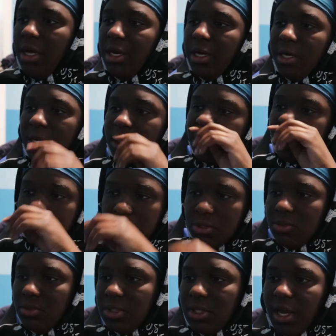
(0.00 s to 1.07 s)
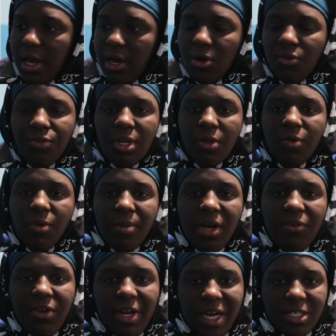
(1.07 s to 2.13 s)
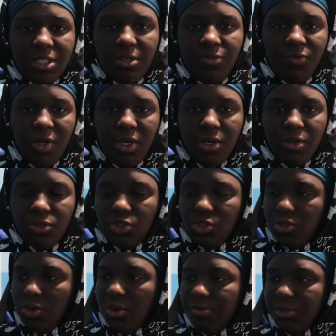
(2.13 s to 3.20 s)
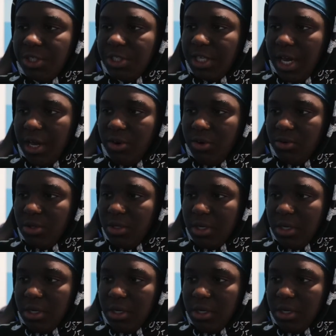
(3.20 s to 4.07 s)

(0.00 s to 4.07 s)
And another thing too is like I don't really want my reaction videos to overshadow